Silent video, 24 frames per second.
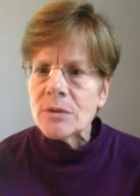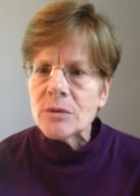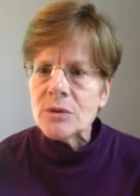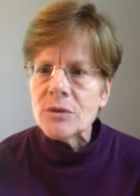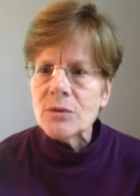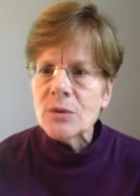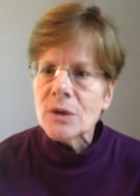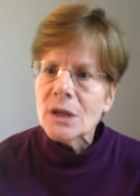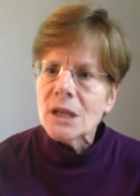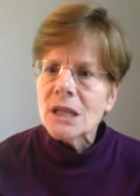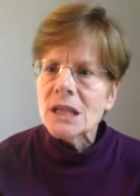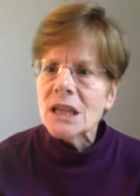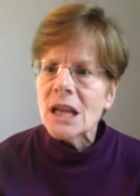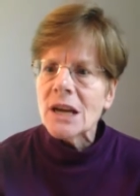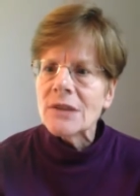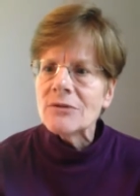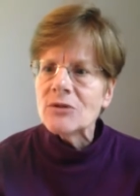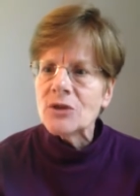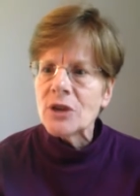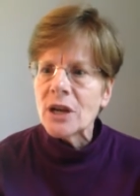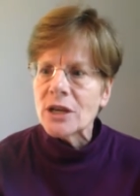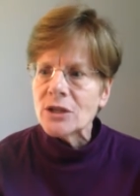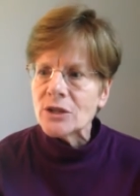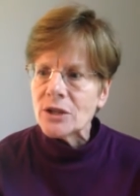it was really
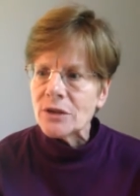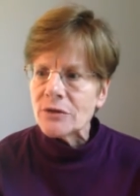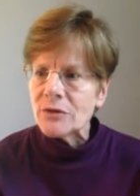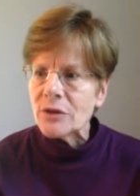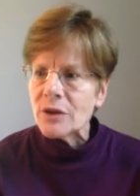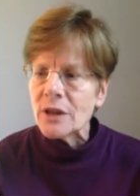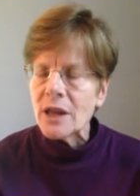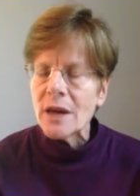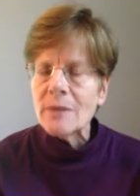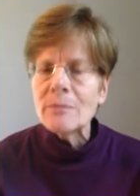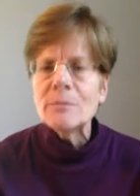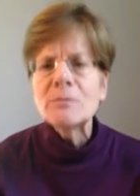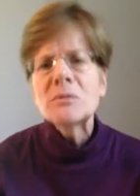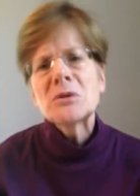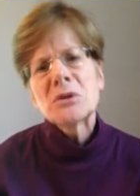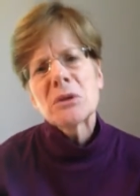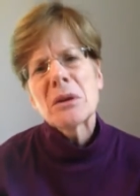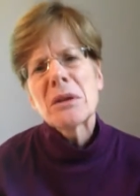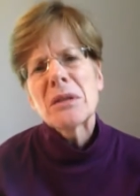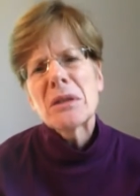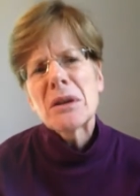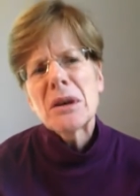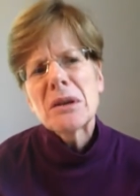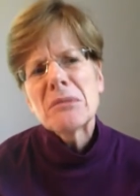life-changing for them, so
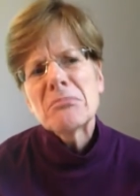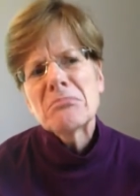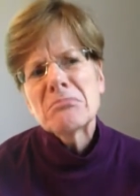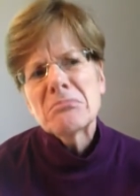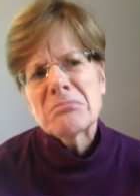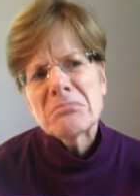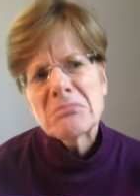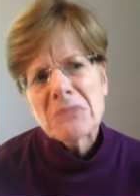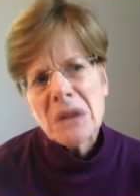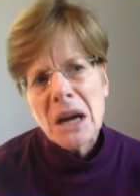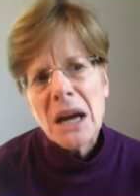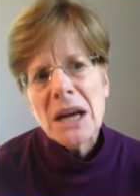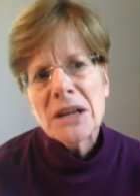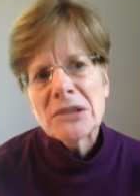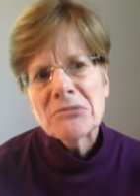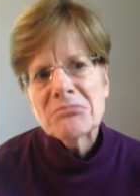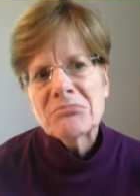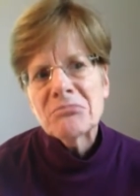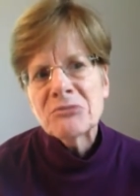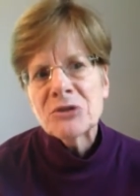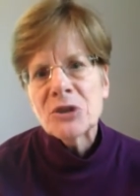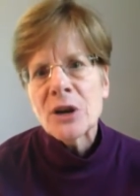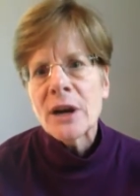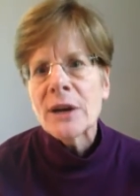I thought I'd
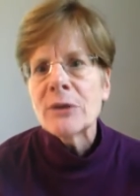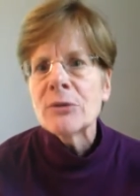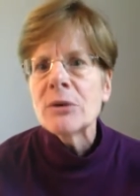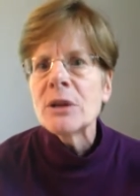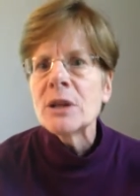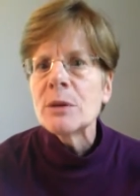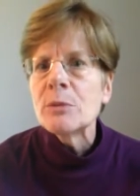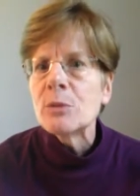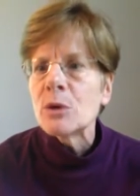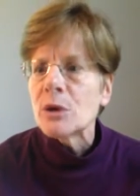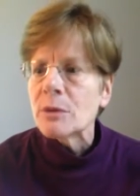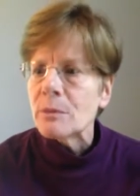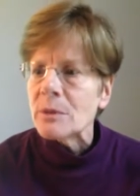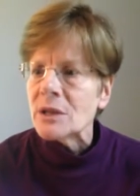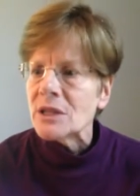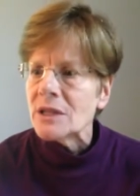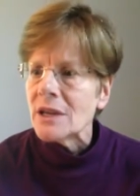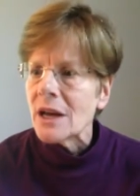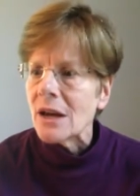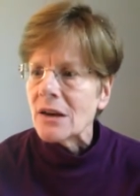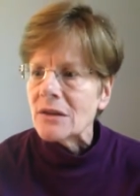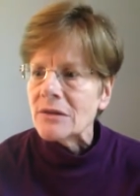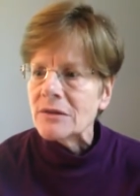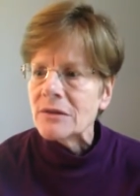try and read the book
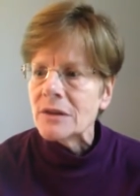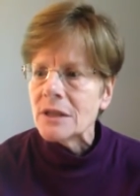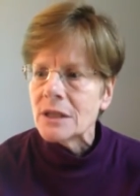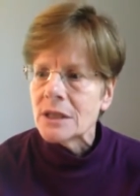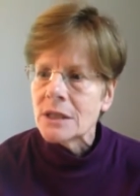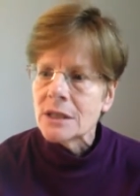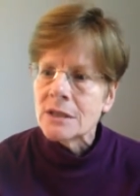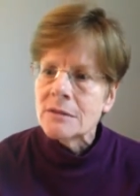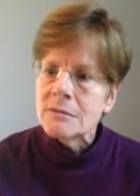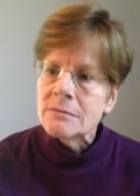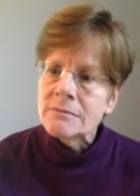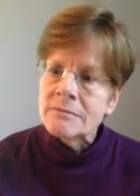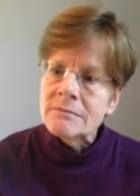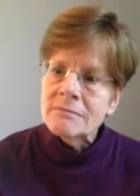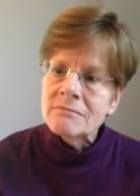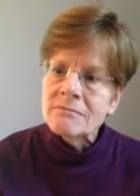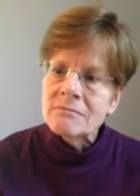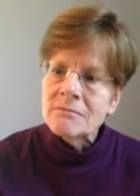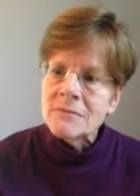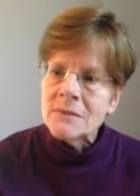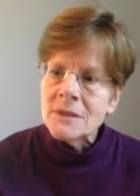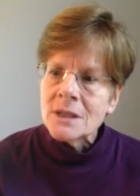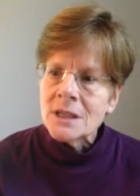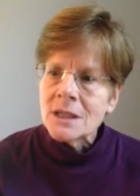myself.
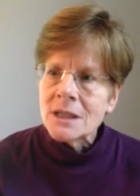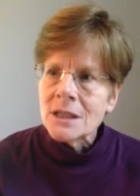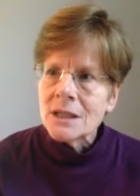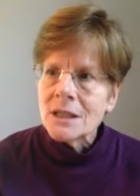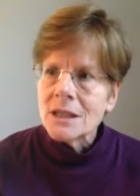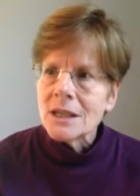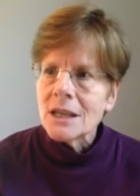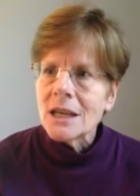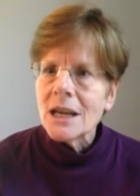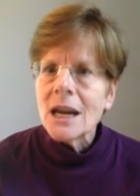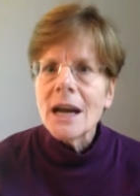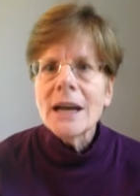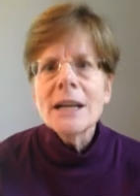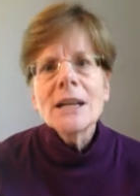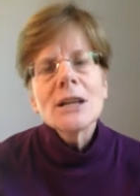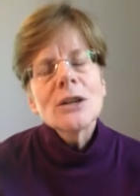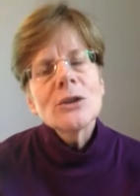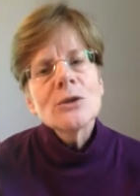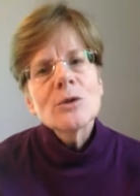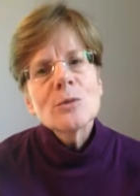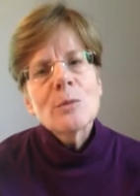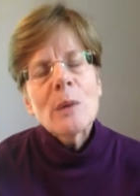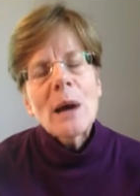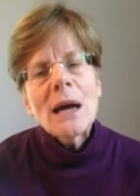It kind of
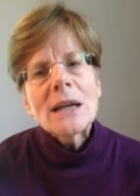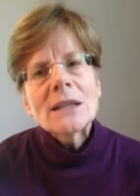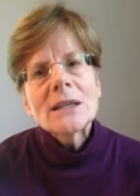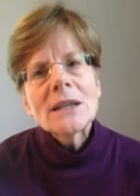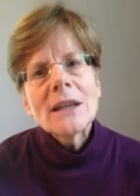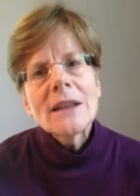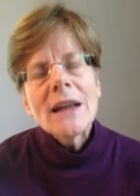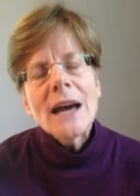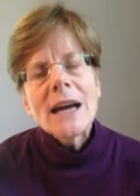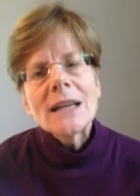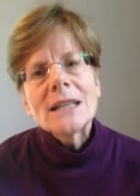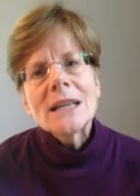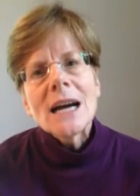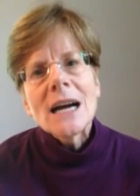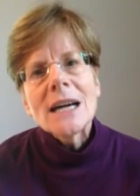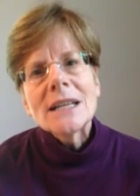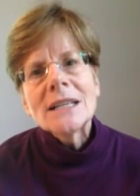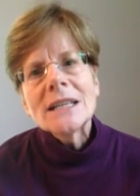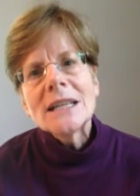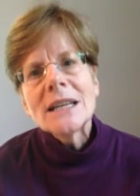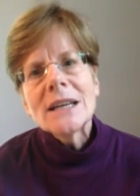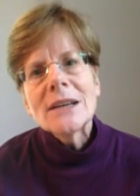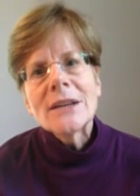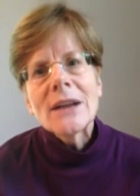goes back to that
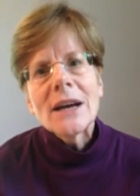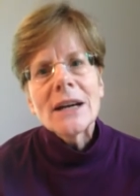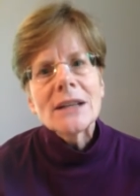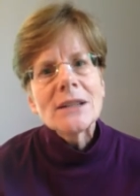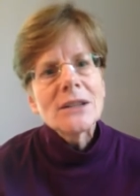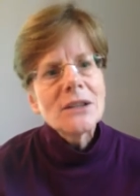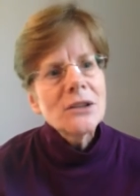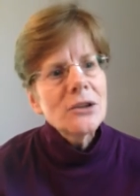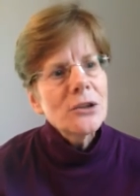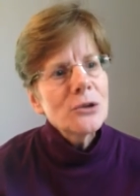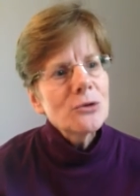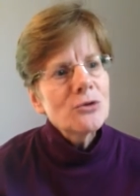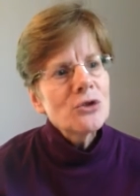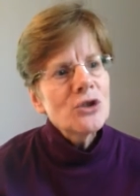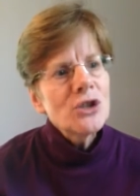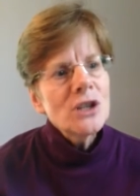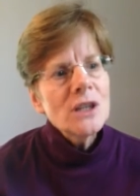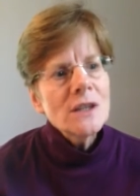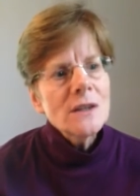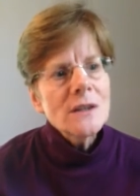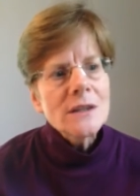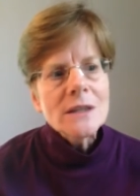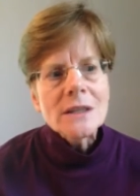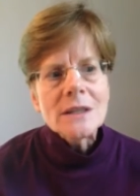idea that, you know,
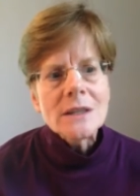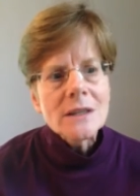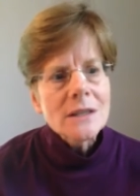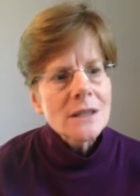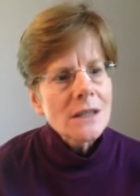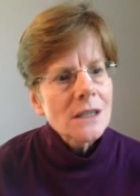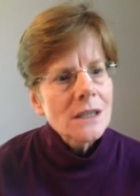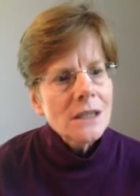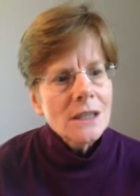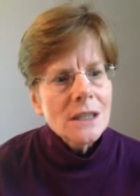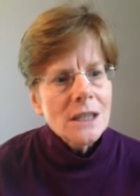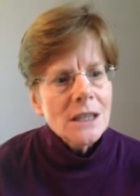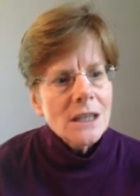Jesus,